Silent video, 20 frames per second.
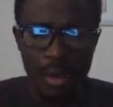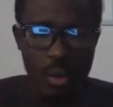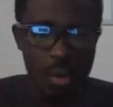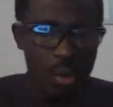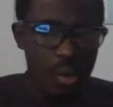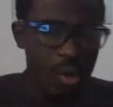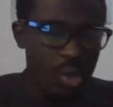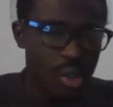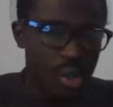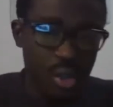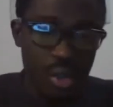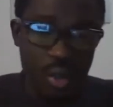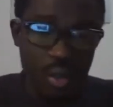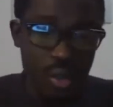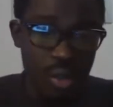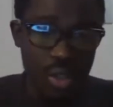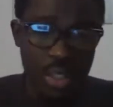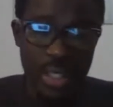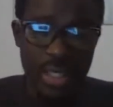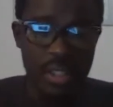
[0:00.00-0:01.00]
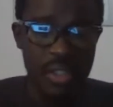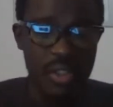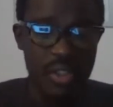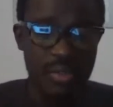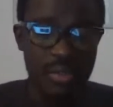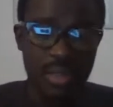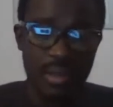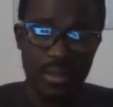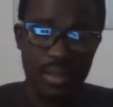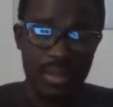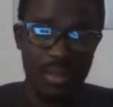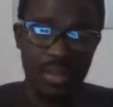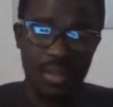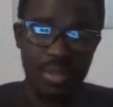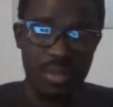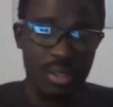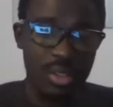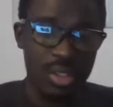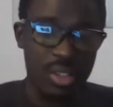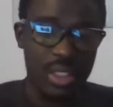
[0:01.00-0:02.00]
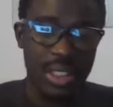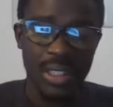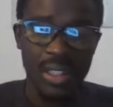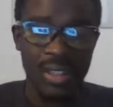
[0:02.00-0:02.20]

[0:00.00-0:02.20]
Oh, you want to get a job after your studies,